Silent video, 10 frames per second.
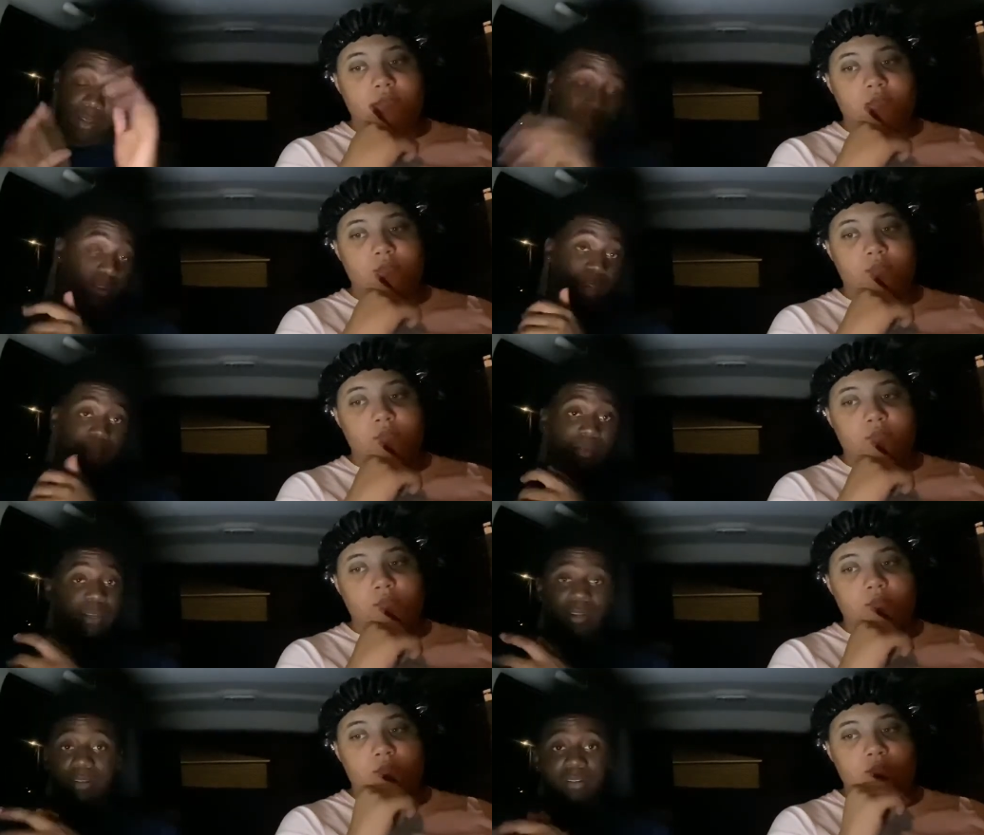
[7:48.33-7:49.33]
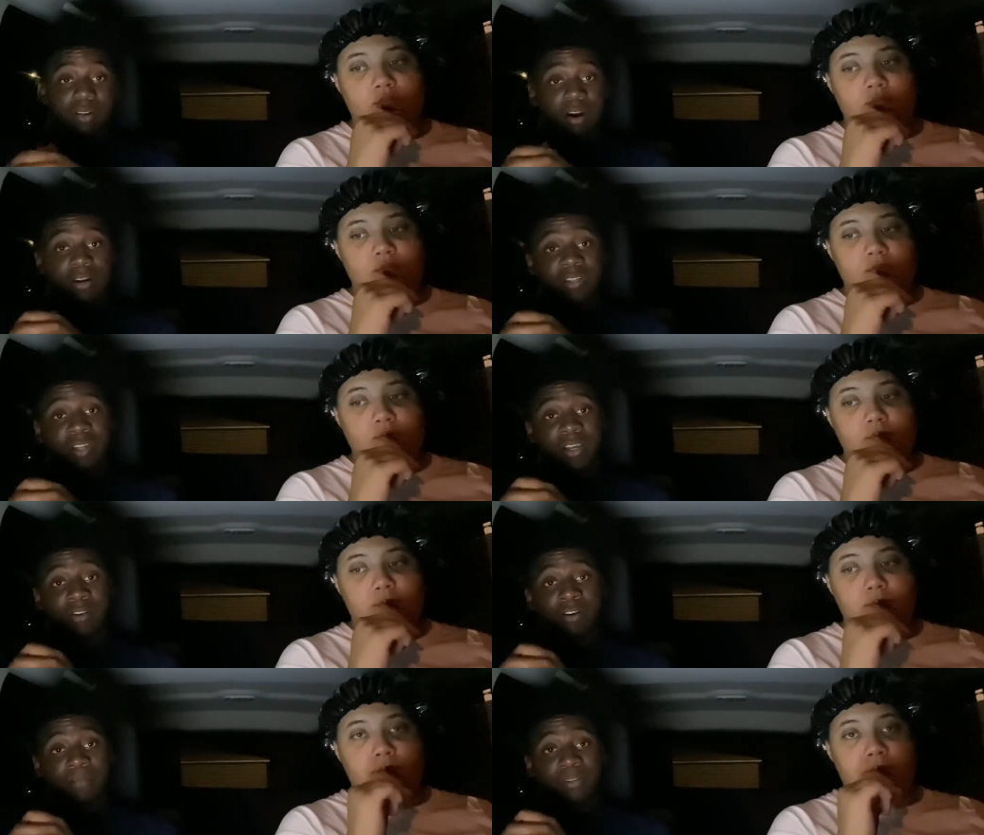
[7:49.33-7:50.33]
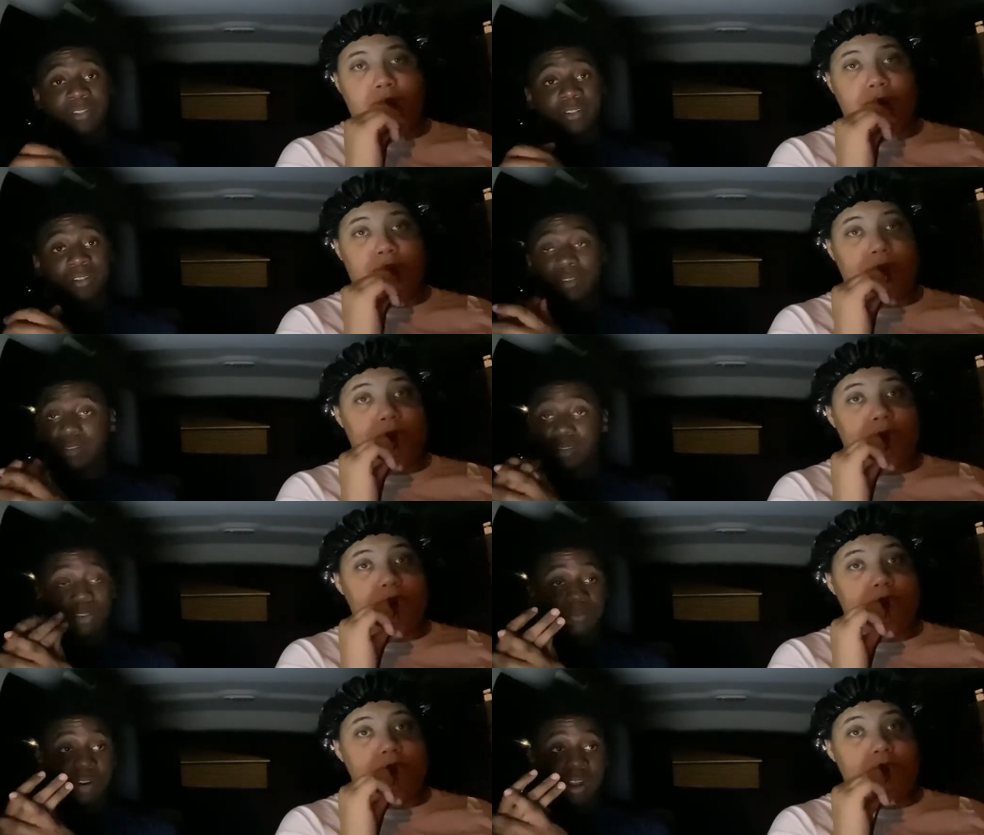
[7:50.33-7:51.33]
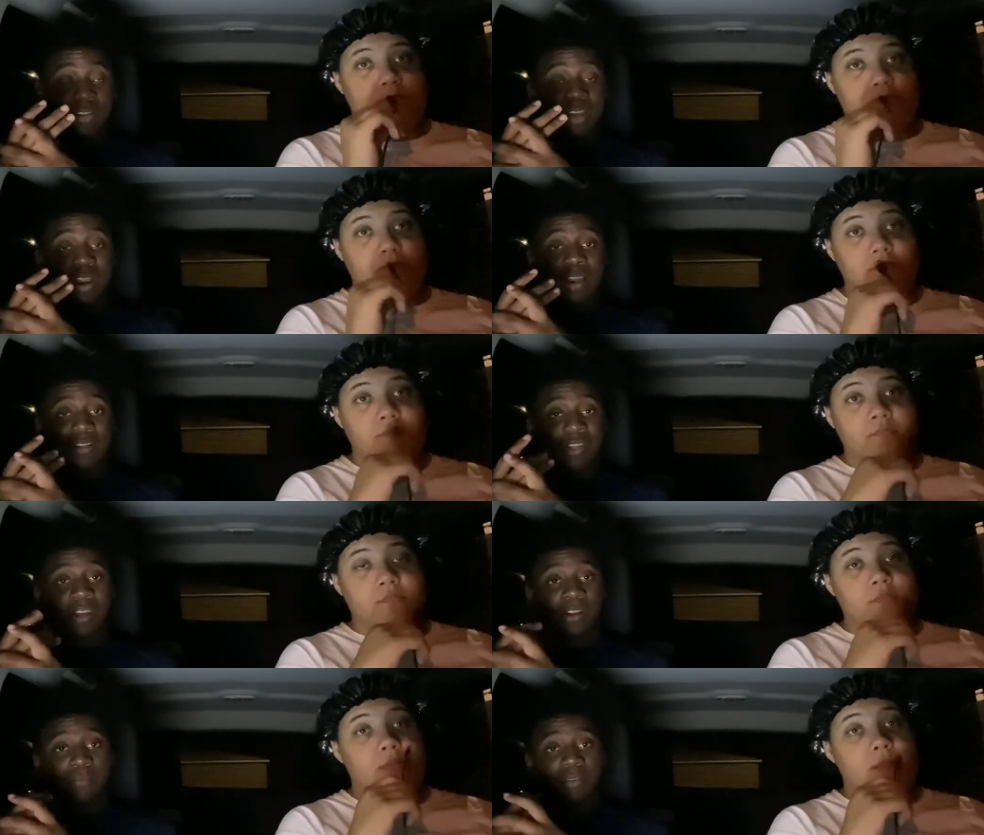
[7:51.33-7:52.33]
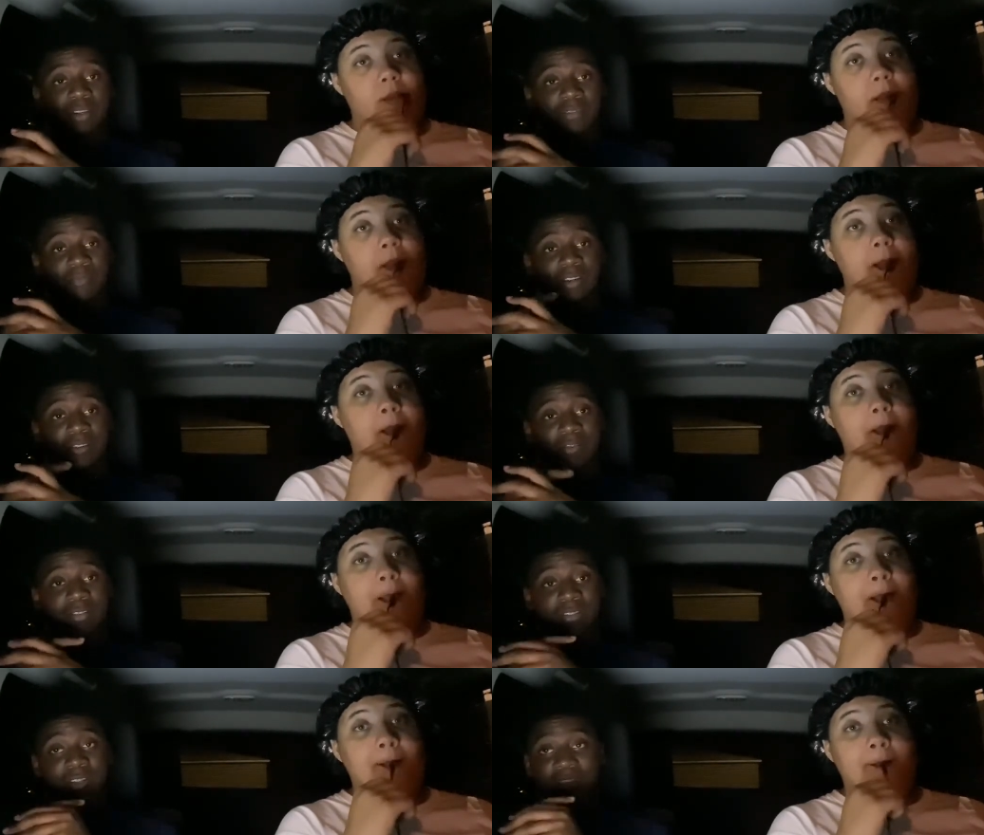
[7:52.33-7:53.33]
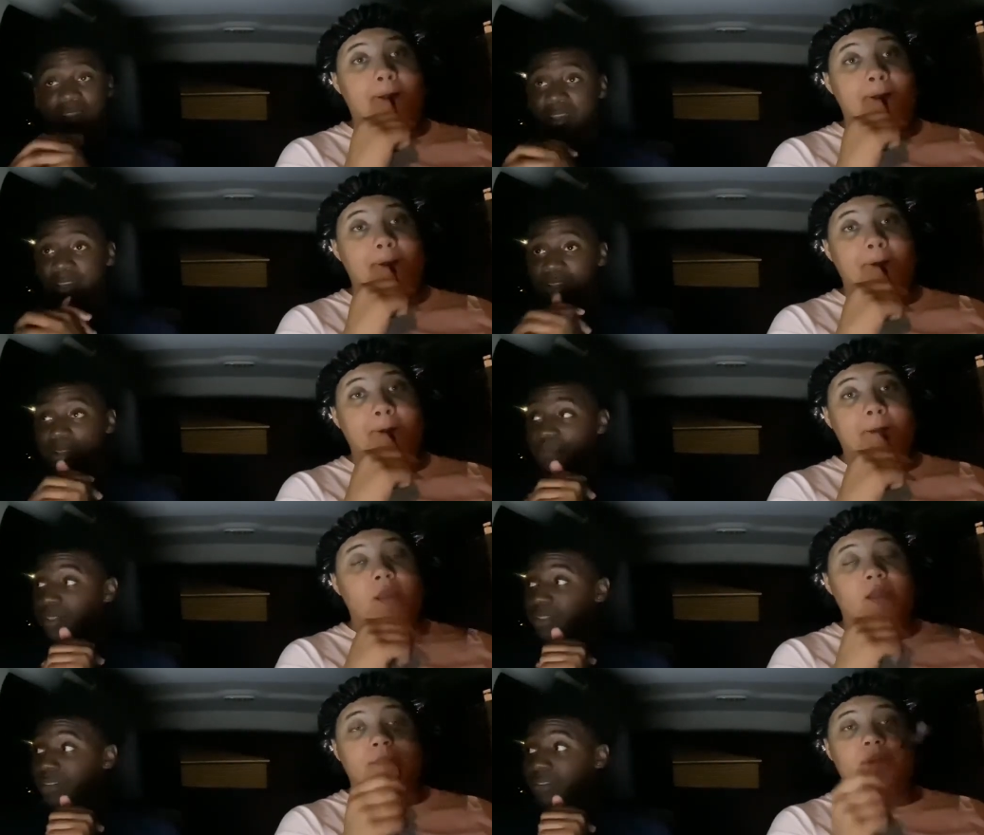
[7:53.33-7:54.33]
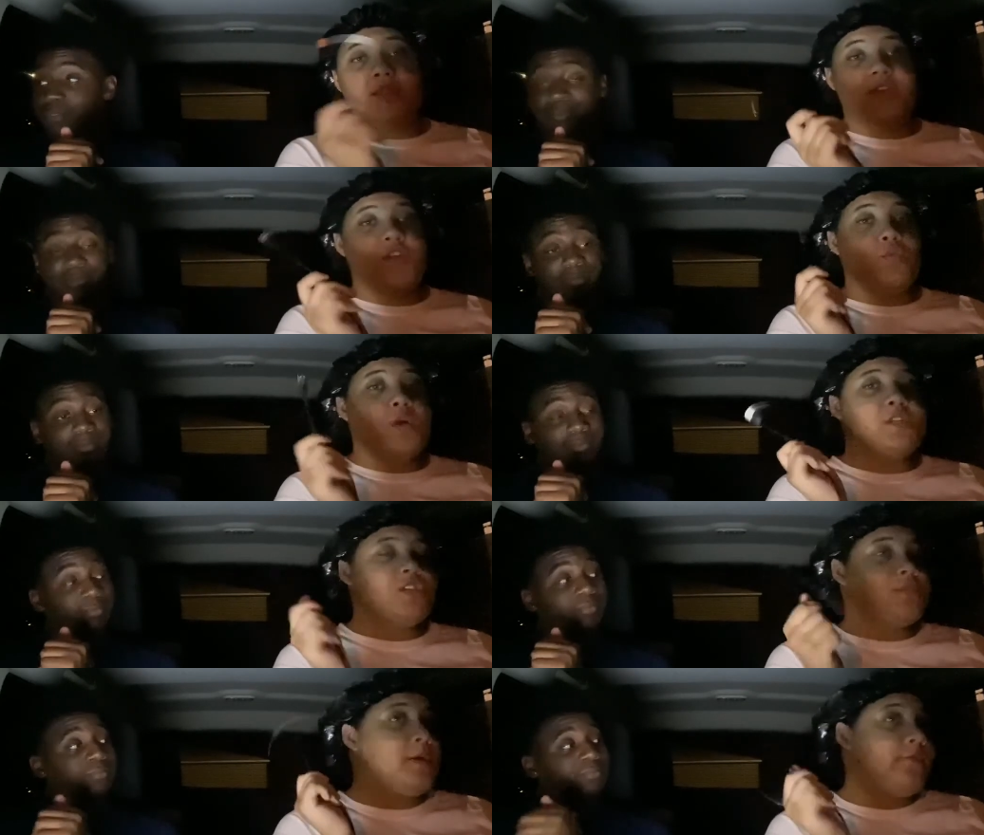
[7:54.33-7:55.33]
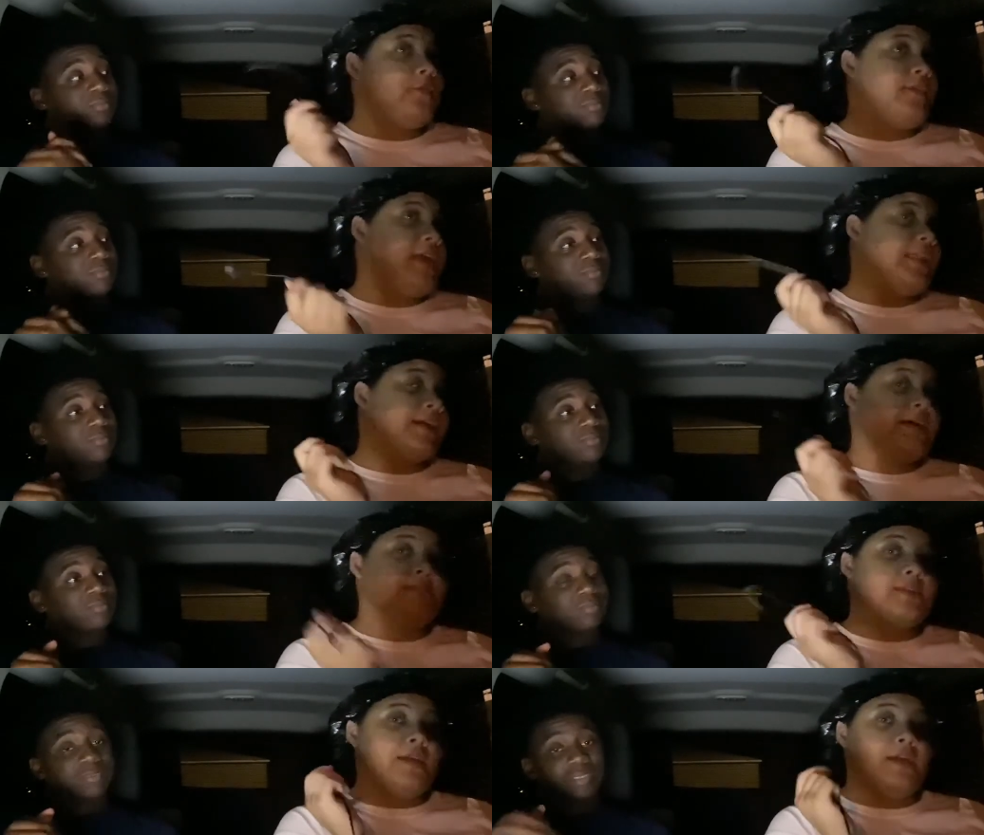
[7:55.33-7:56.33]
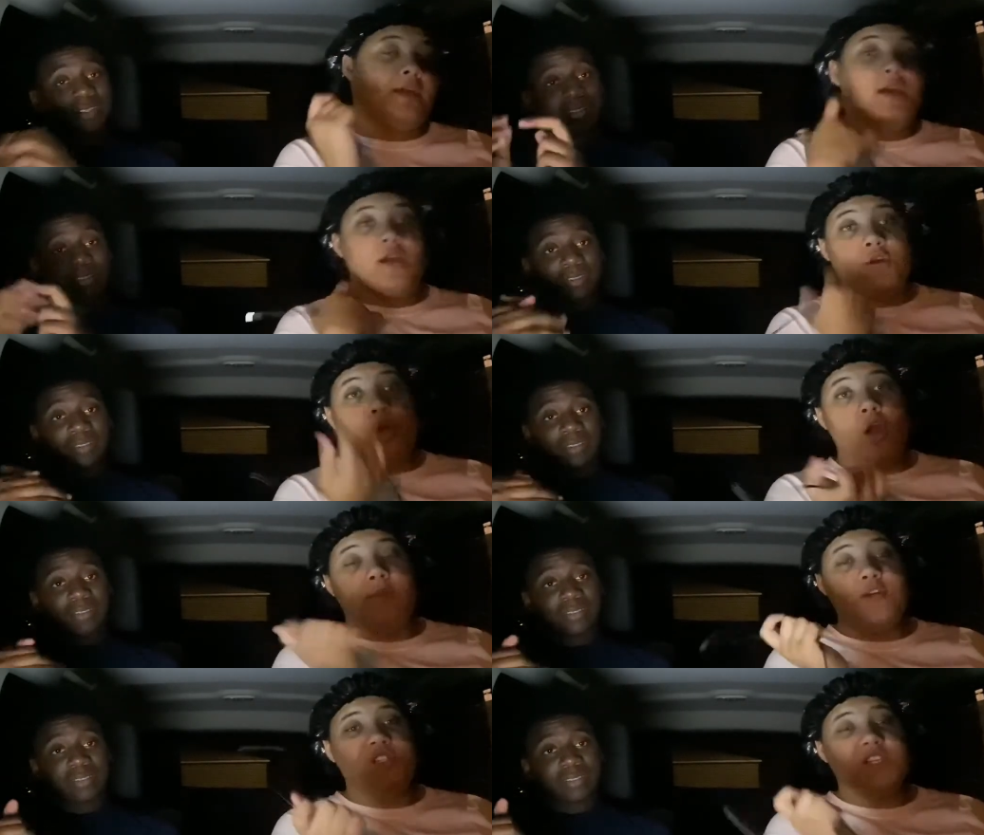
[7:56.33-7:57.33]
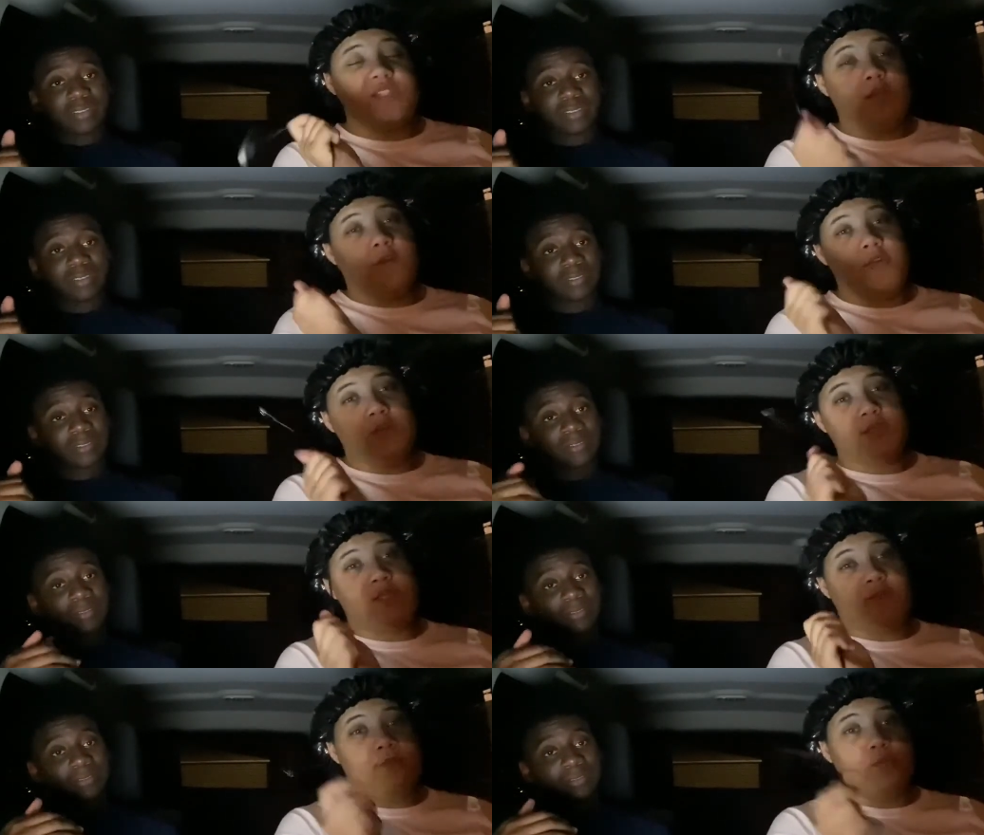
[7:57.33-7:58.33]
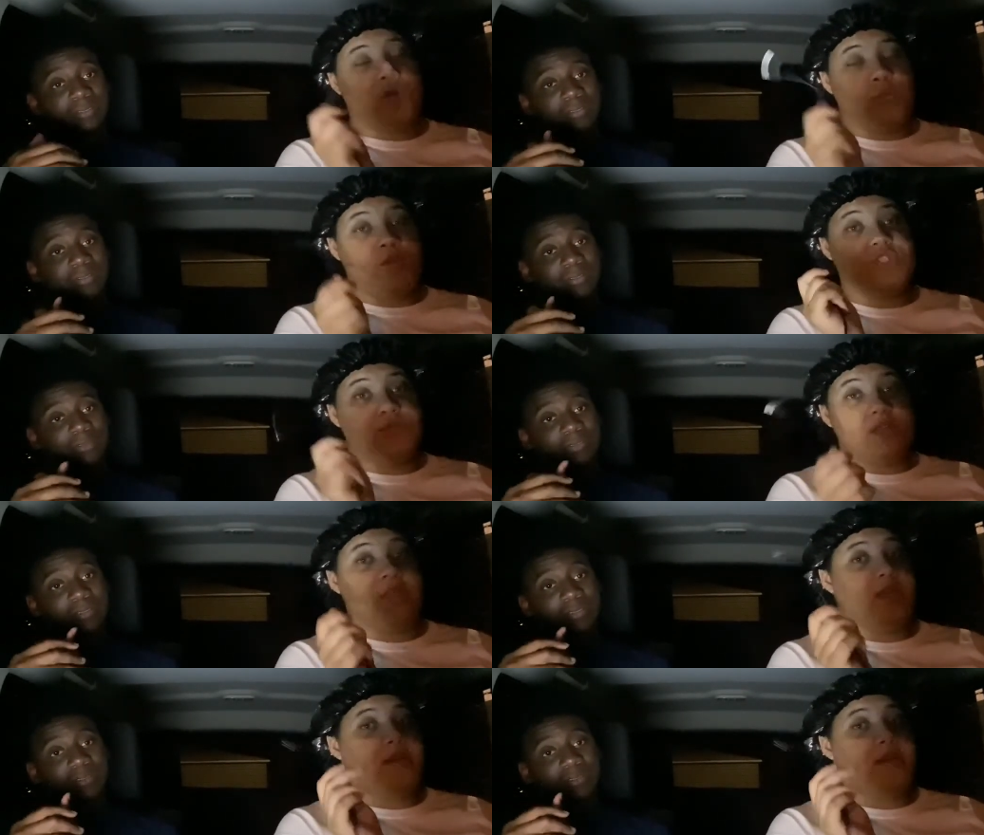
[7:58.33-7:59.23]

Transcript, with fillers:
Speaker 1: Hey, man. I already said, Carmen should have went outside and just handled your business, man. You know what I'm mm -hmm. saying?
Speaker 2: Mm-hmm. But, but you were disrespectful for that, like I said. Carmen, you should have stuck up for yourself more than what you did.